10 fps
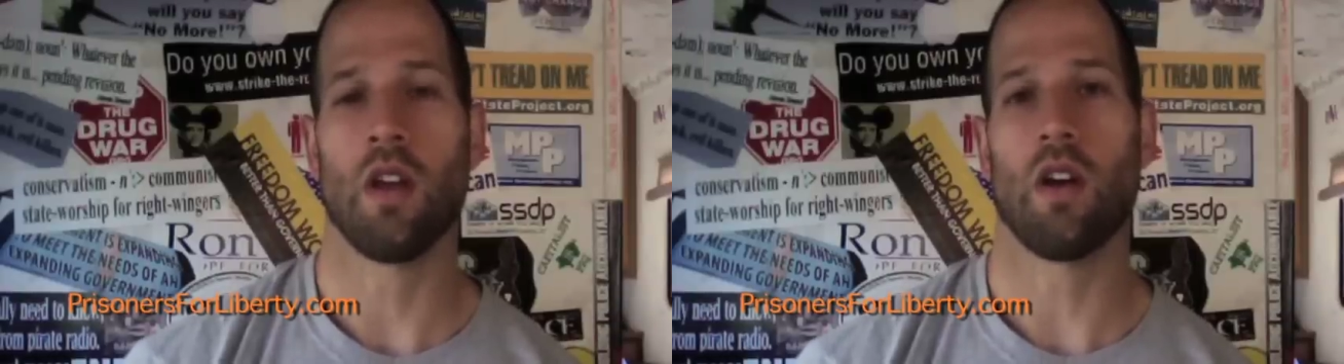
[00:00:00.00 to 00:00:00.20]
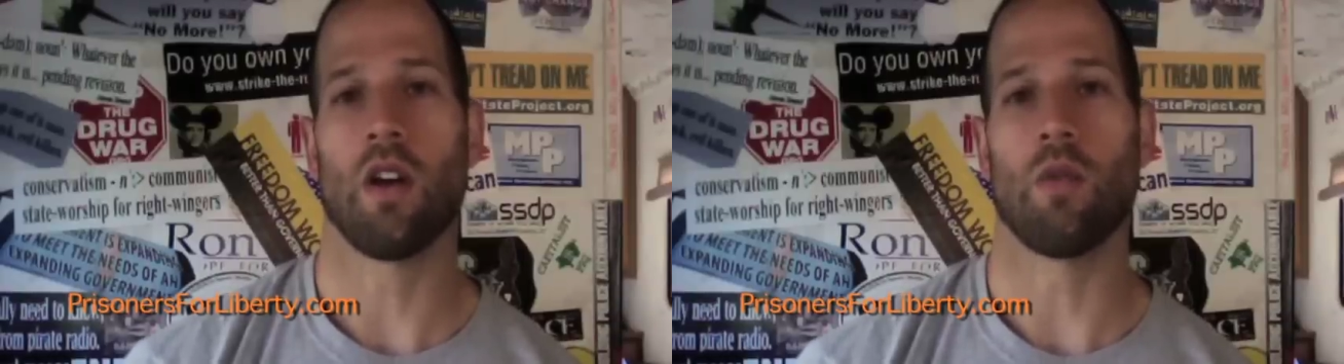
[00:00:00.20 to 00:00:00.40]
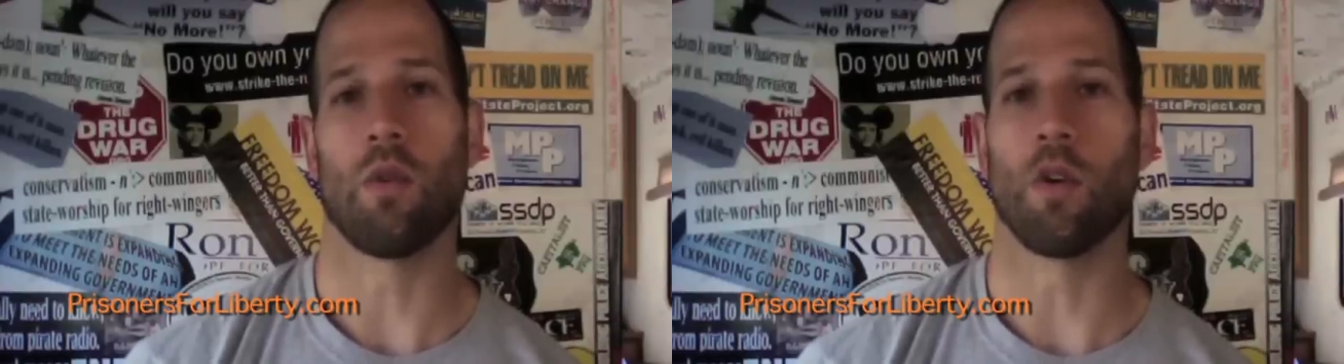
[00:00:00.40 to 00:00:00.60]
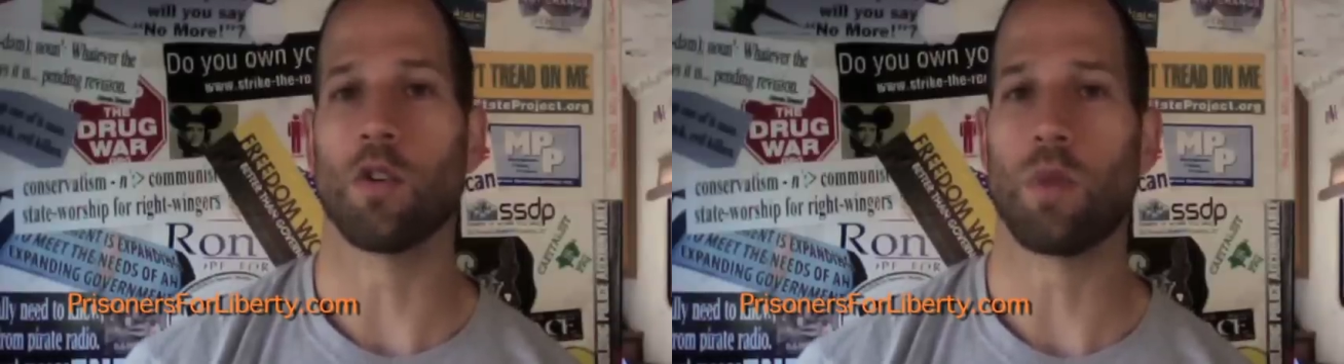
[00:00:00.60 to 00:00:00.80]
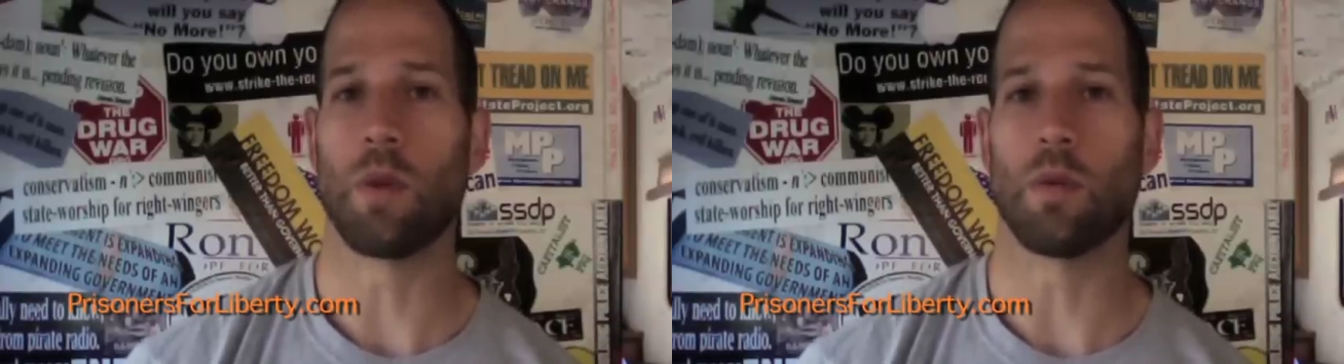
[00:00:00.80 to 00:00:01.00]
where
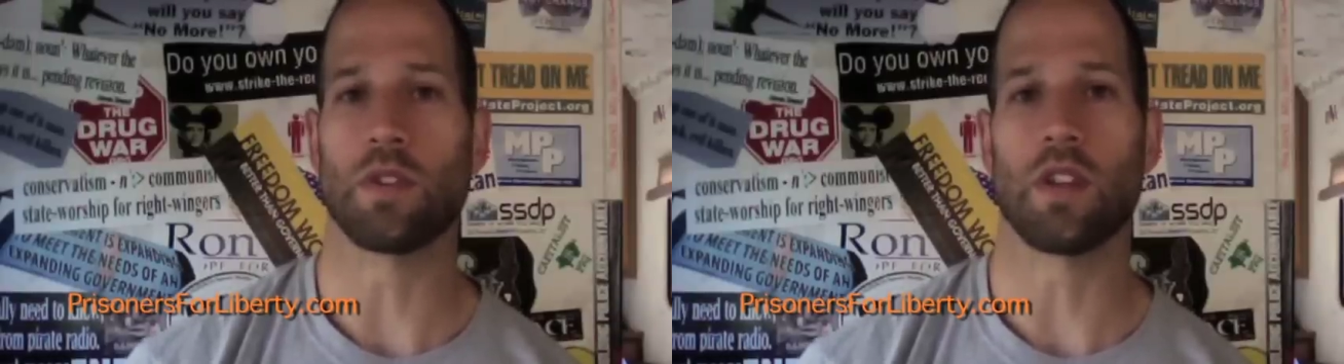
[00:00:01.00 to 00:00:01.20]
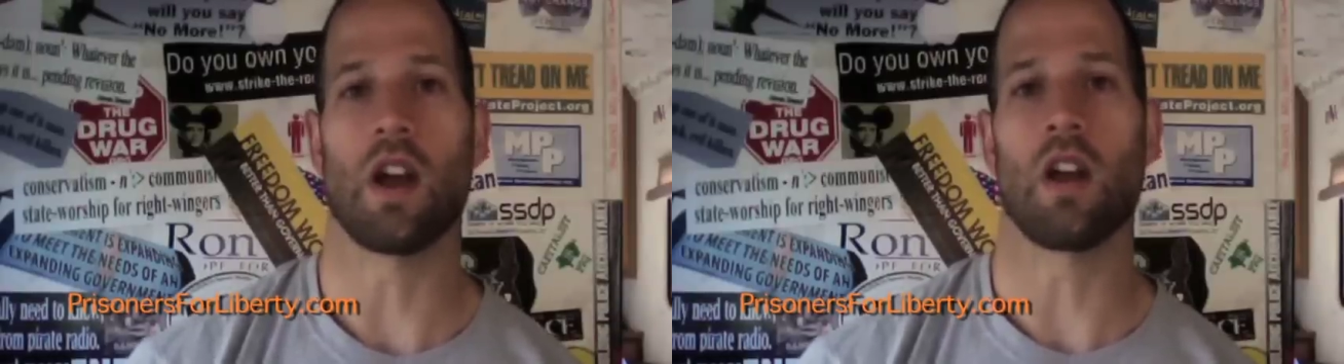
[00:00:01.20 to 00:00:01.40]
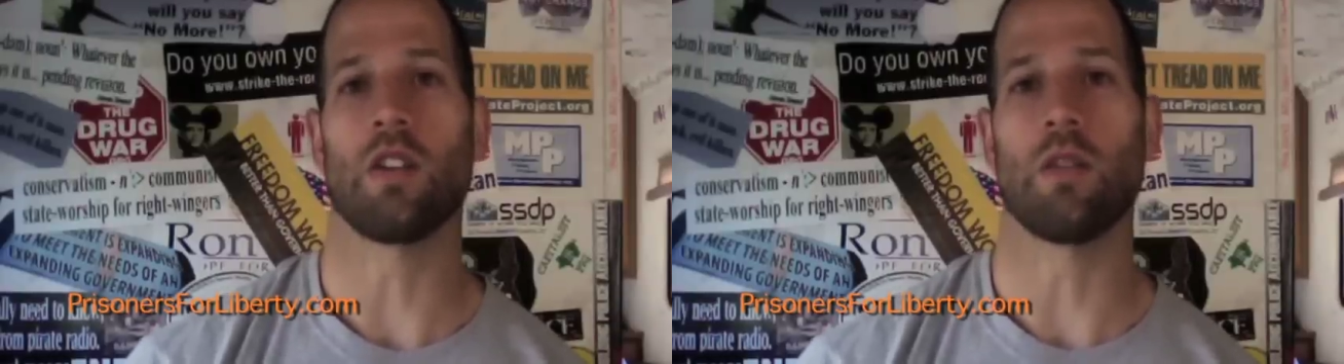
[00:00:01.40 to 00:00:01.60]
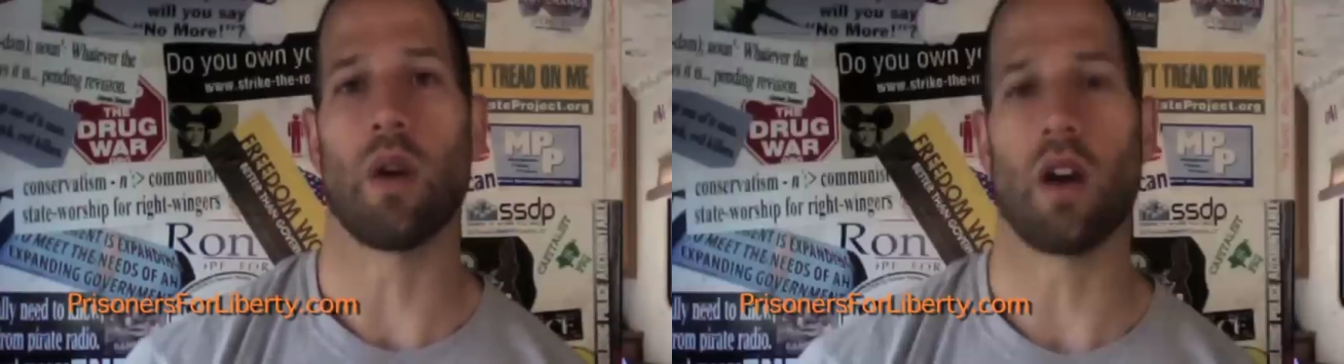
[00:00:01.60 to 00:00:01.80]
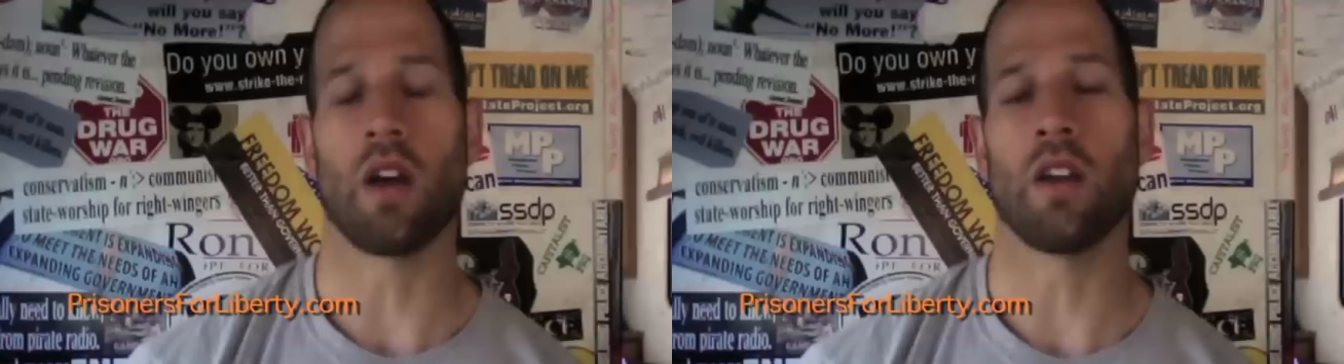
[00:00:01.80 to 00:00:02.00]
most people sit idly
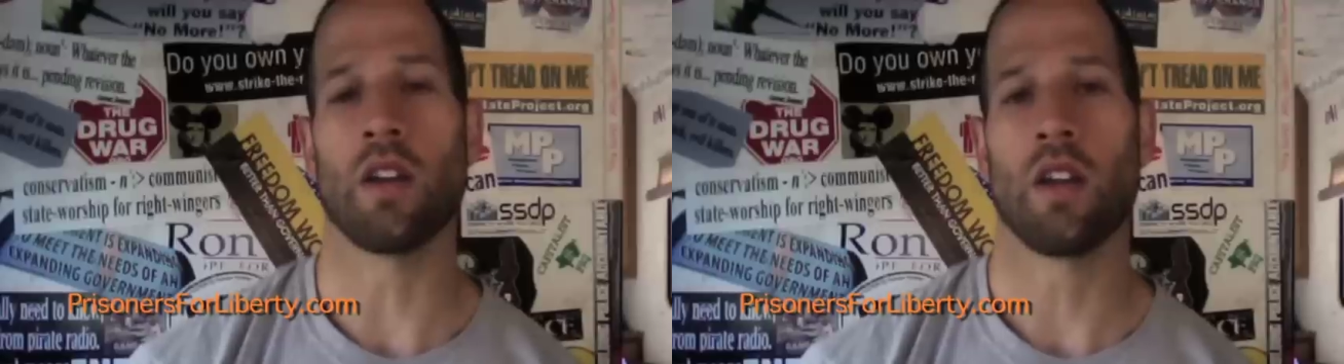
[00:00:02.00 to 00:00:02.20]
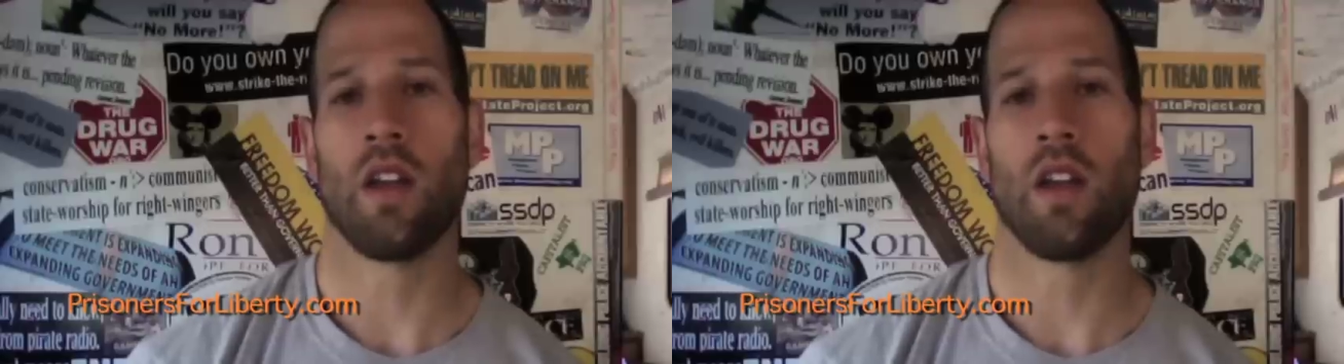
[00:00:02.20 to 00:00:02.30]
by